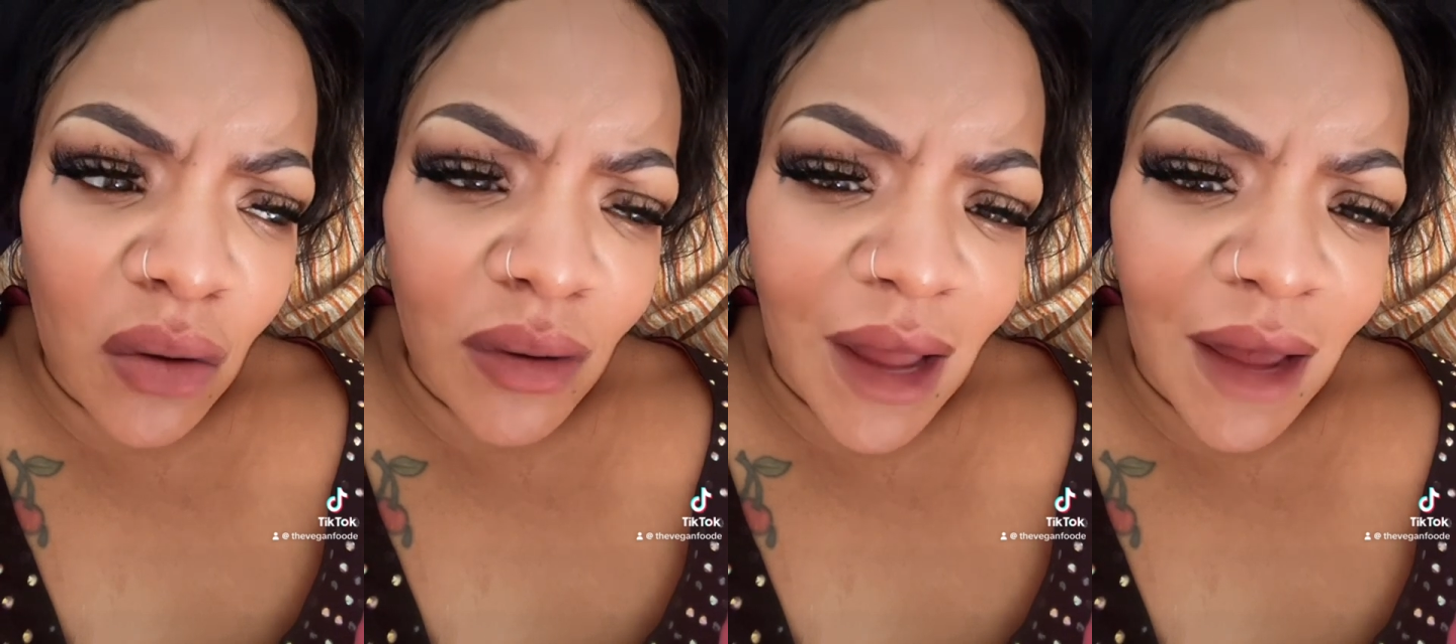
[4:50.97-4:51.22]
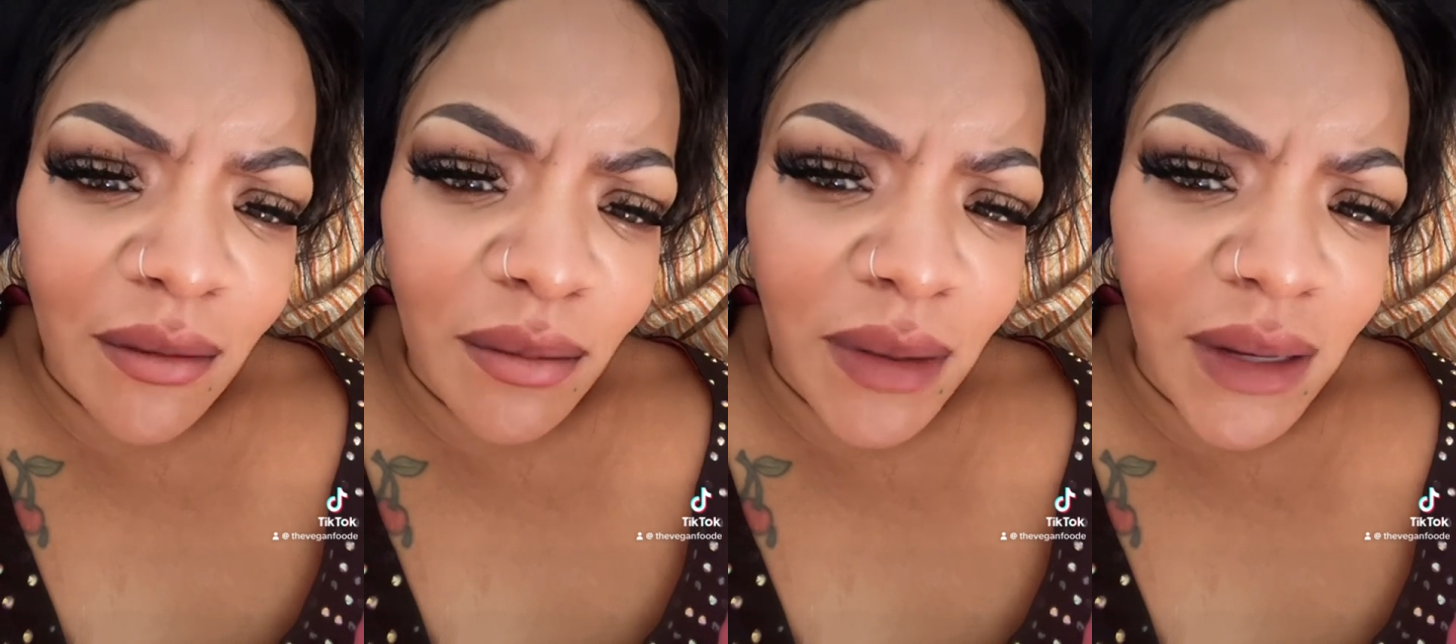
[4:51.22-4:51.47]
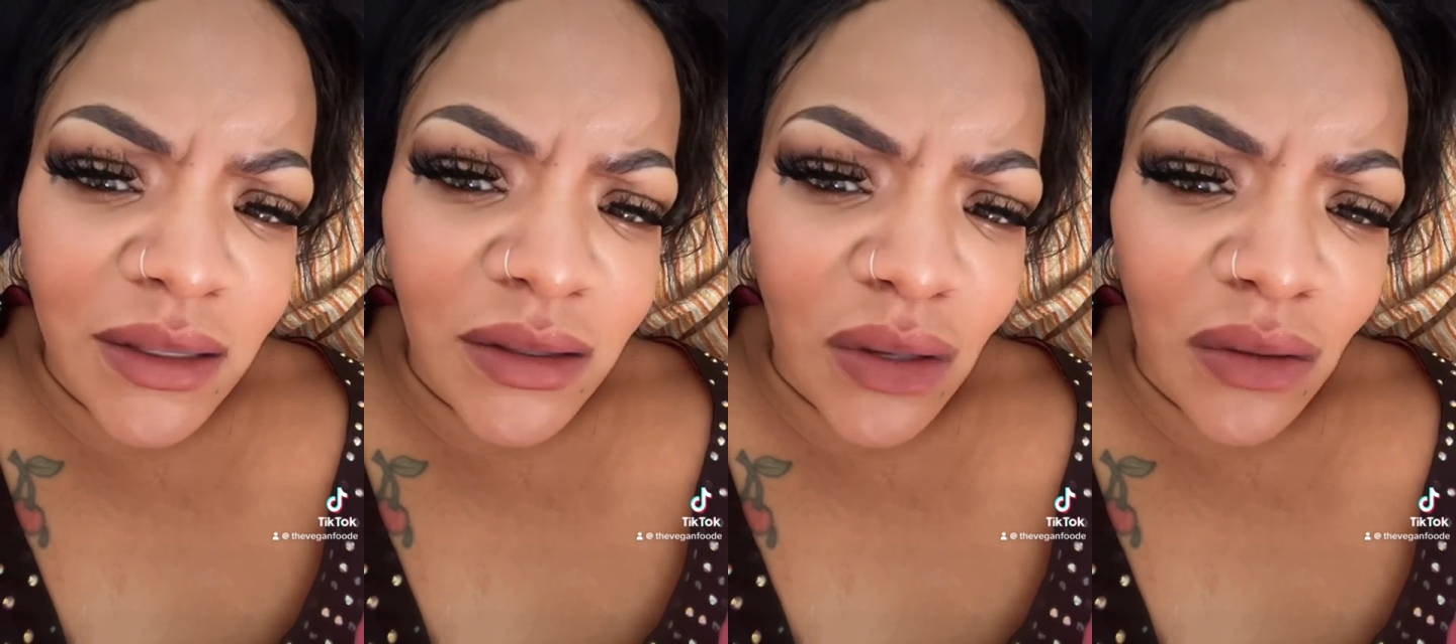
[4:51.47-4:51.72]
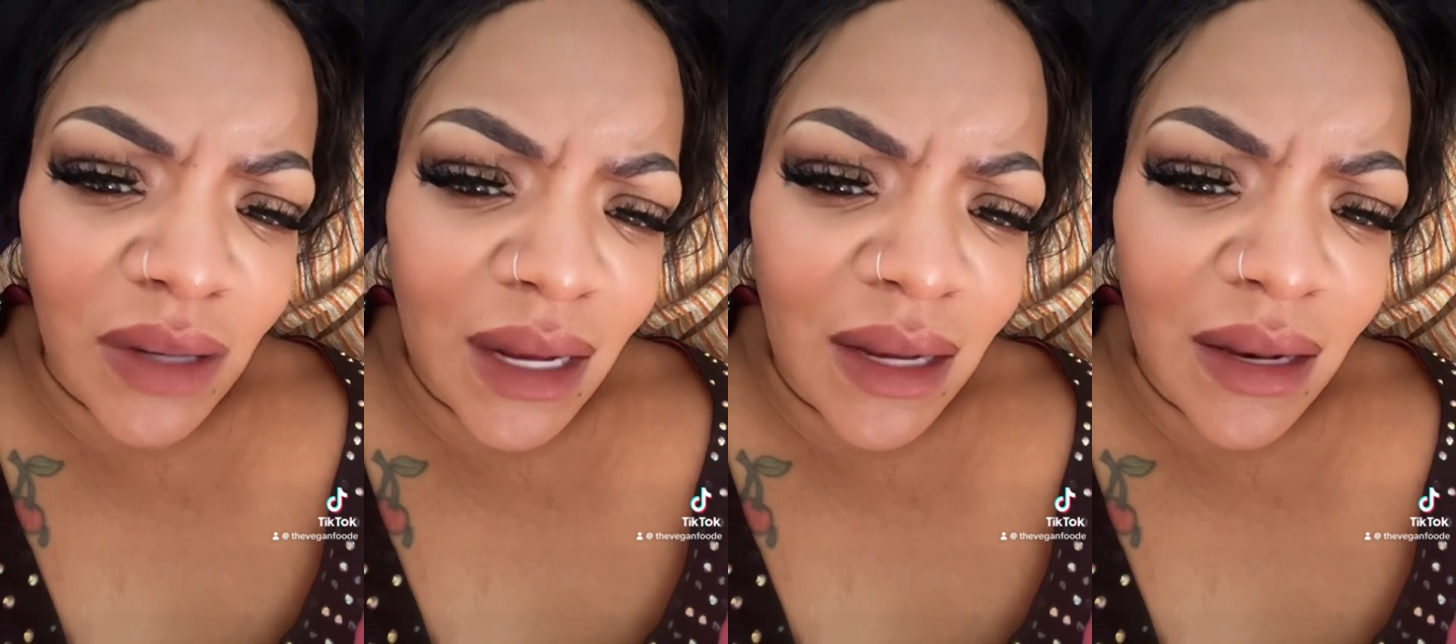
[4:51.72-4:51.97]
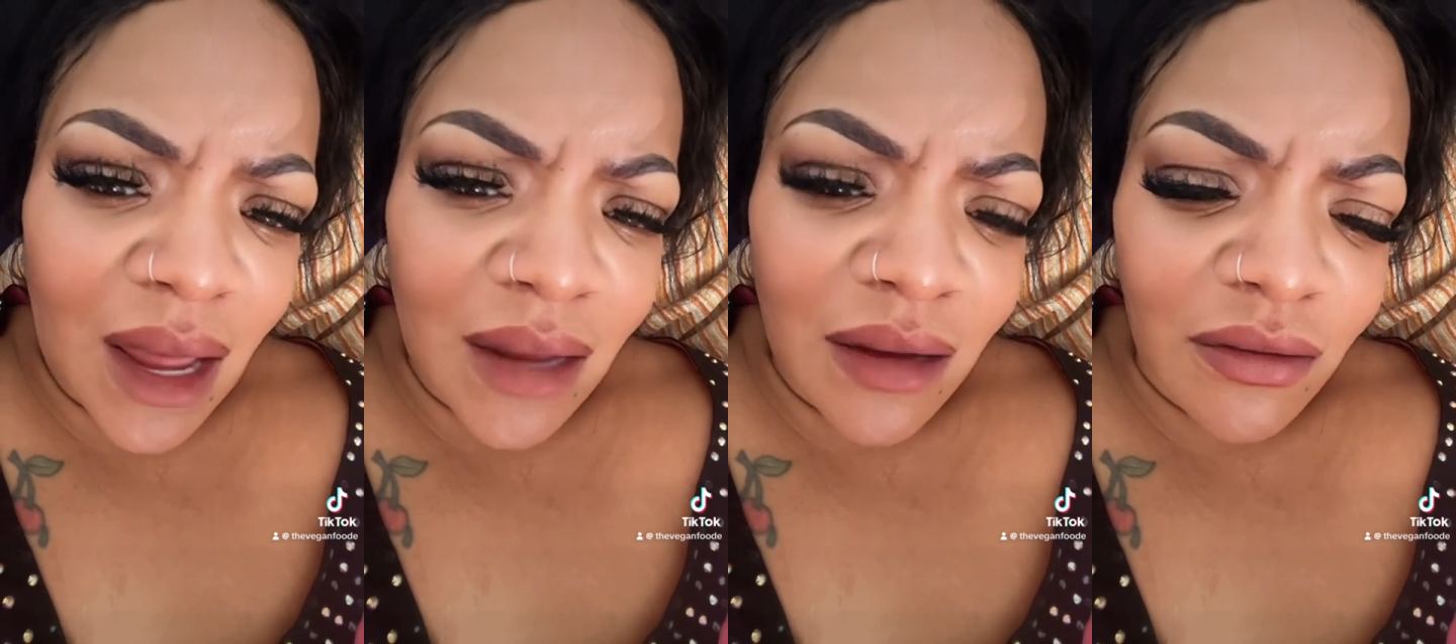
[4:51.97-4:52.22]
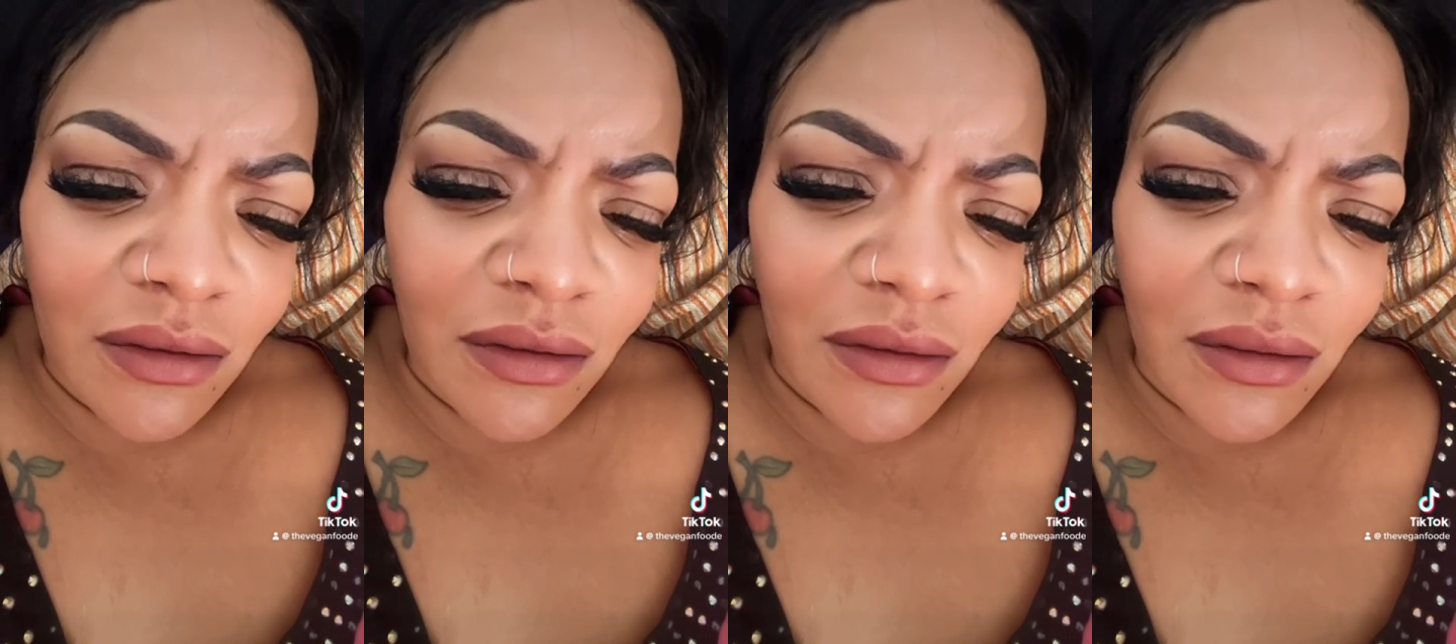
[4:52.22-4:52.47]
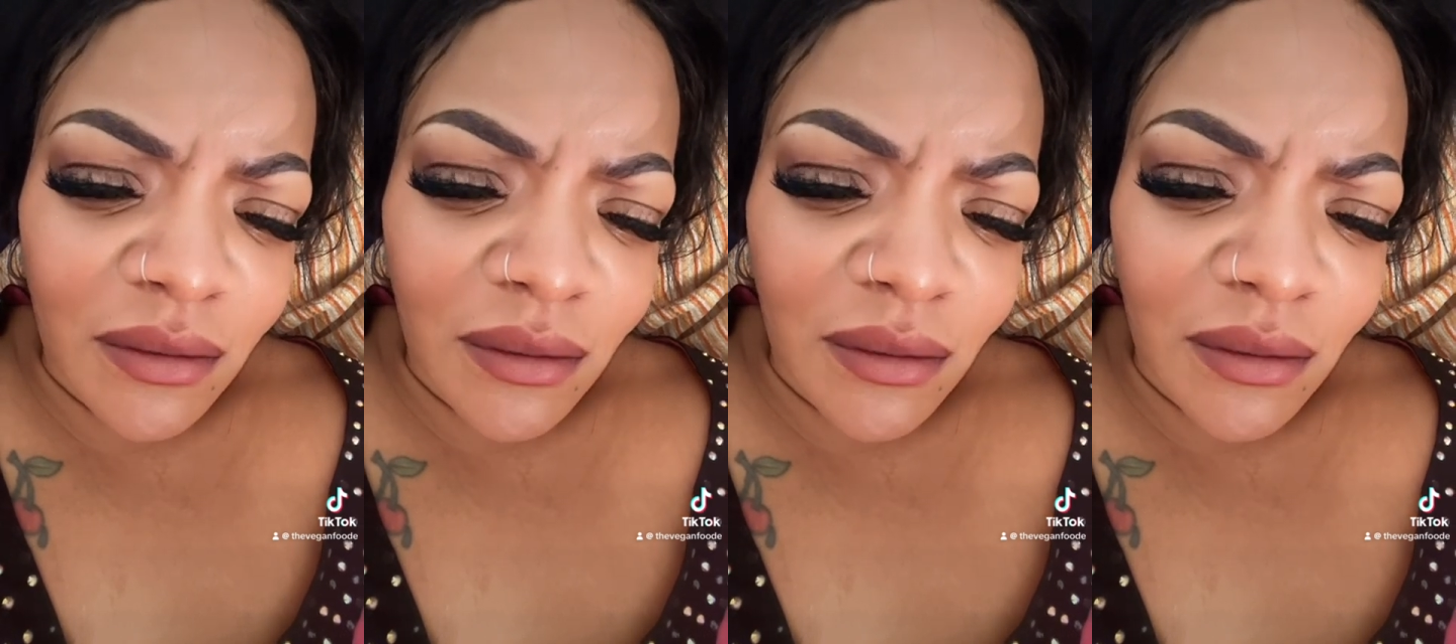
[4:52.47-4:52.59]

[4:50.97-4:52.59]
life based on their life?